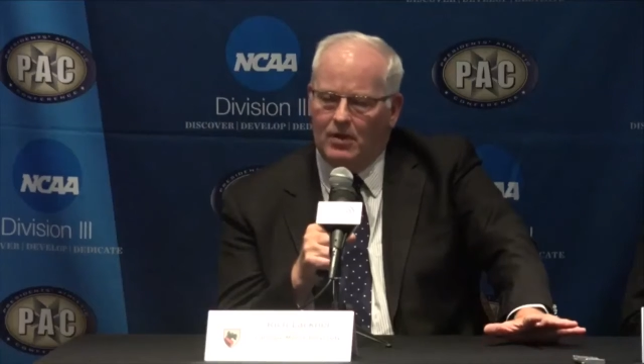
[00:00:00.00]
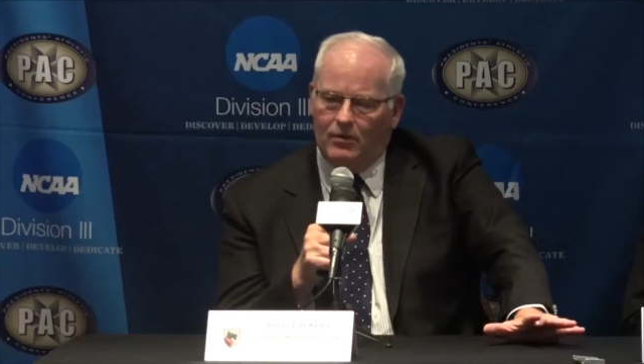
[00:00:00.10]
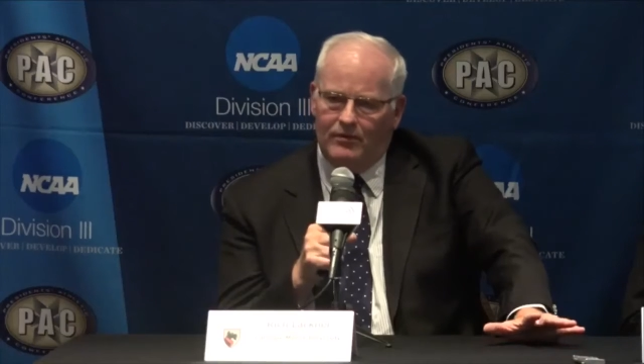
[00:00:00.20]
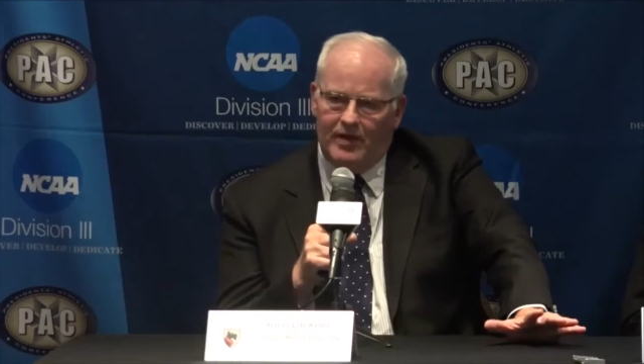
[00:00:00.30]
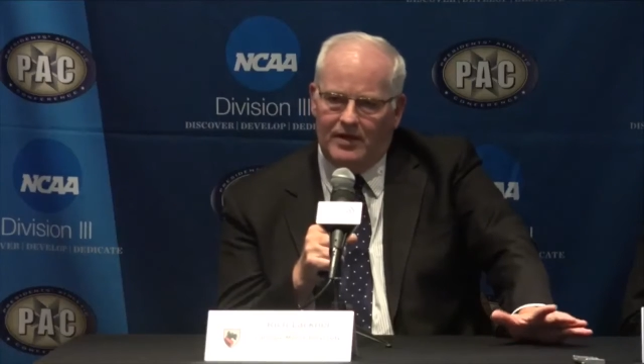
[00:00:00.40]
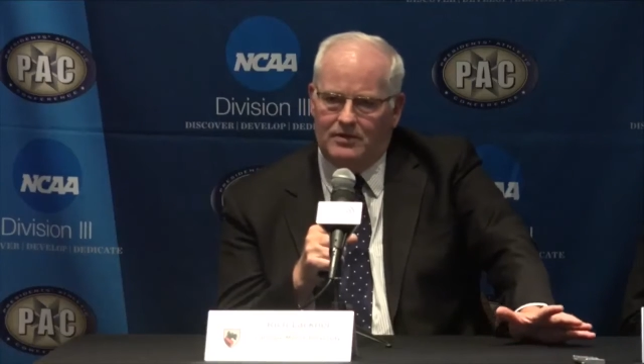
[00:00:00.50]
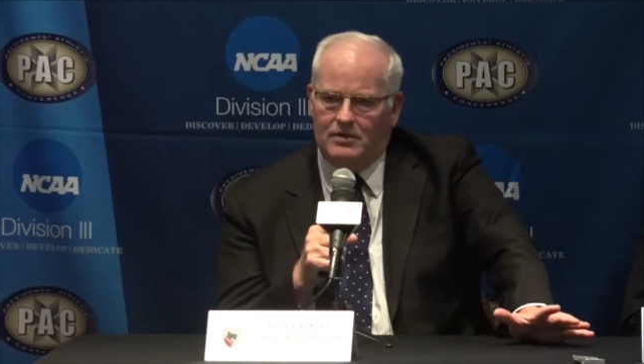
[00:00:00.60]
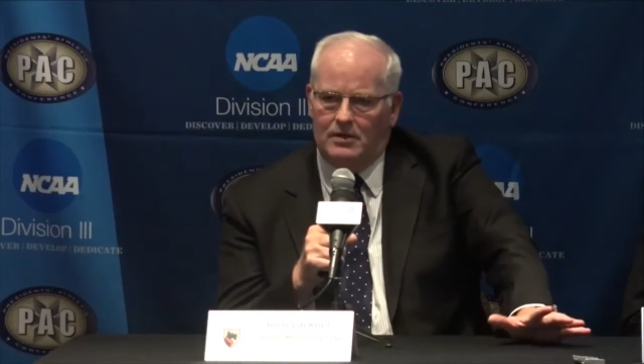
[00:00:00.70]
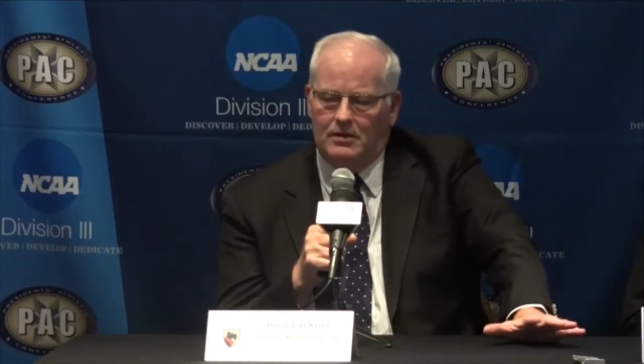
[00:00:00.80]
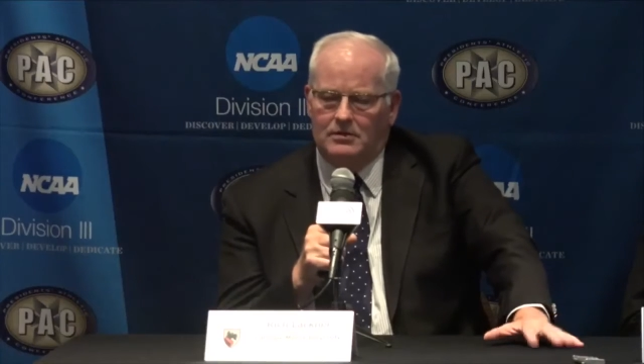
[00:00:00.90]
We've had
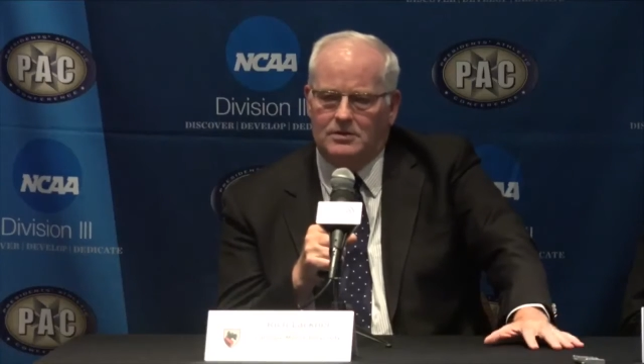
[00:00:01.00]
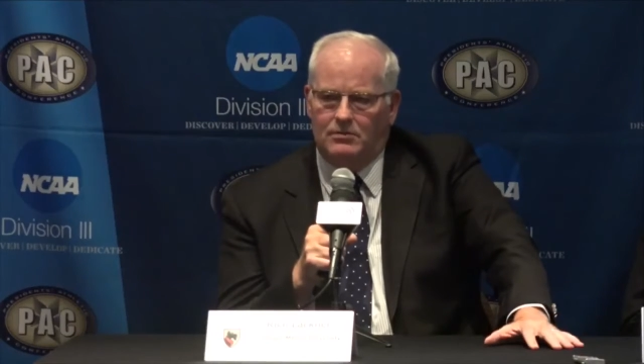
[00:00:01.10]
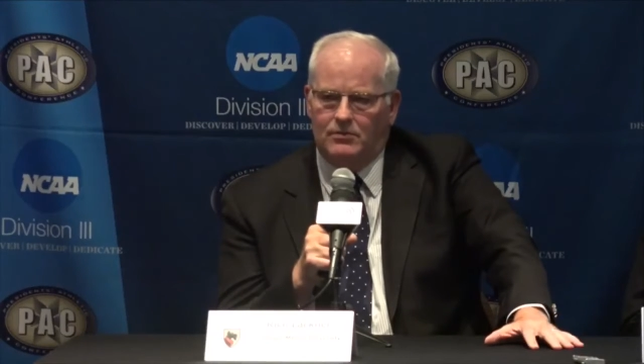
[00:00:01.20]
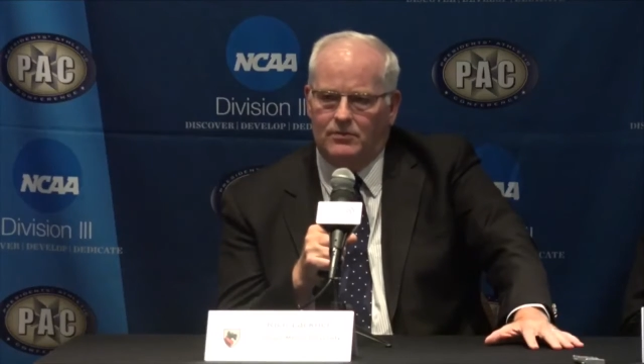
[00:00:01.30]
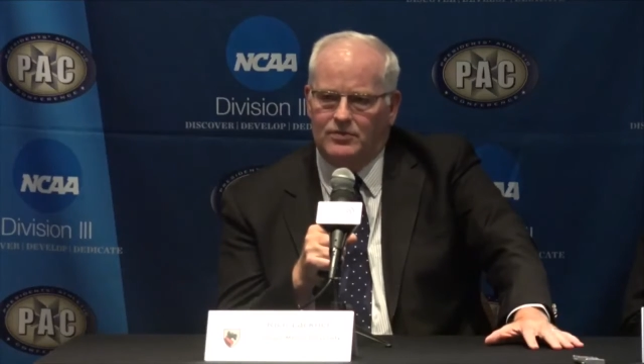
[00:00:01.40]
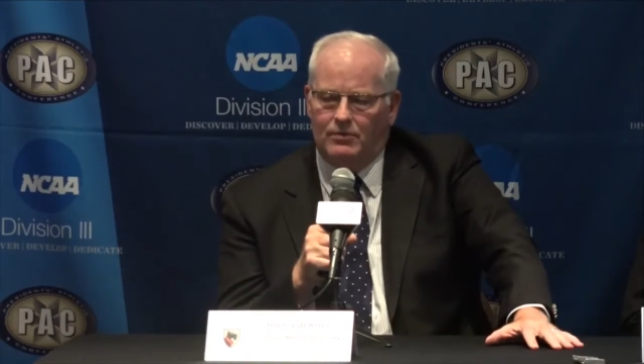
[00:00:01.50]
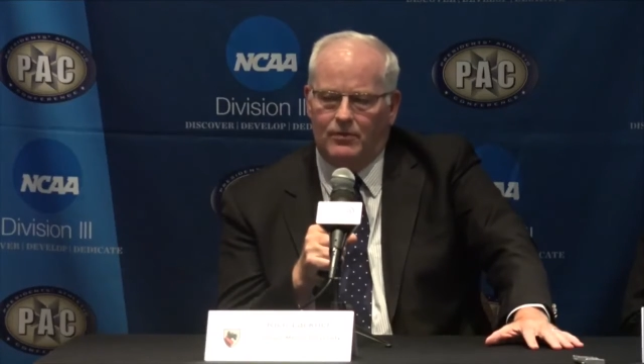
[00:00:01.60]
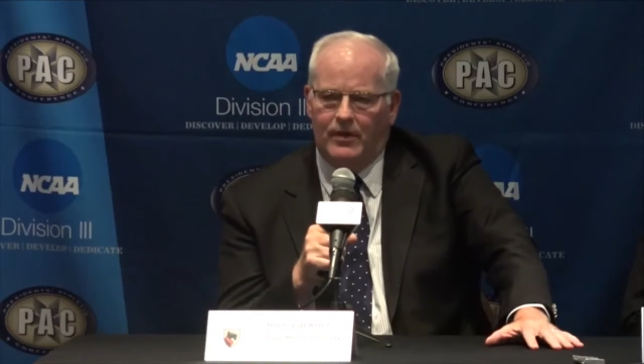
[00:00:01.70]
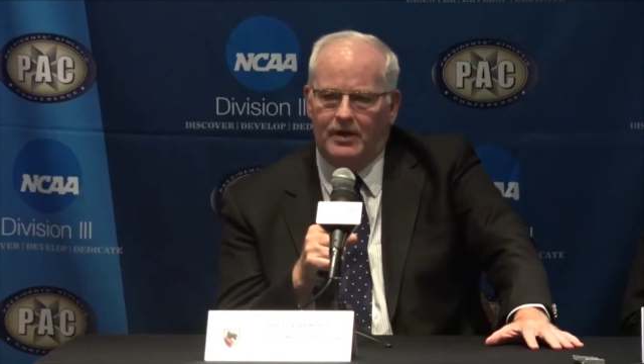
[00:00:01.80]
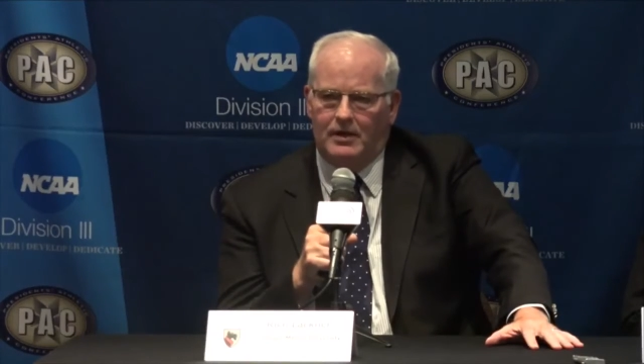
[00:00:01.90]
some
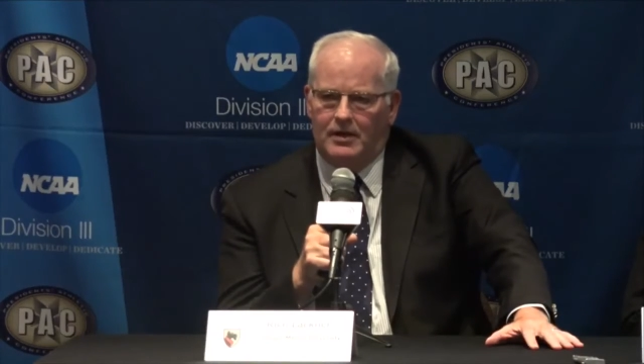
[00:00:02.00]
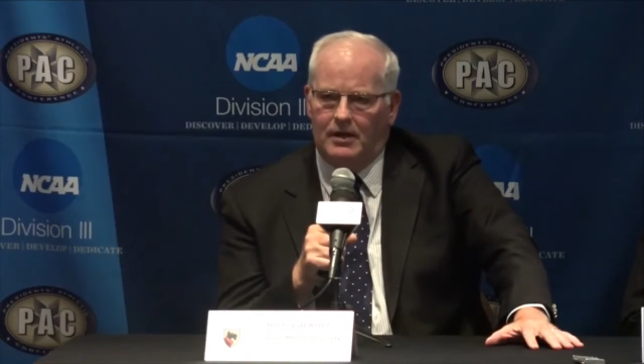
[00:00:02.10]
great